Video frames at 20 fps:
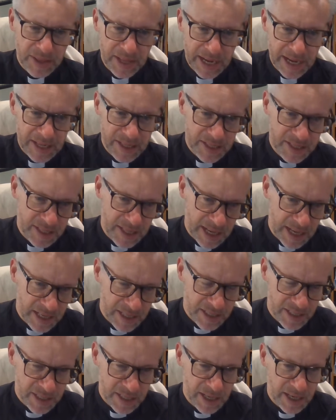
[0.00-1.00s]
that
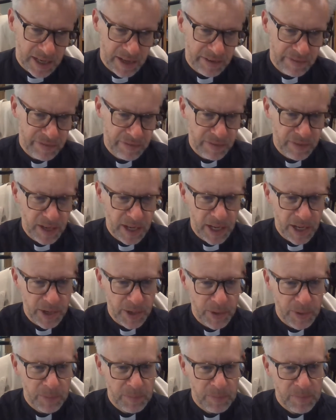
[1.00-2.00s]
flow.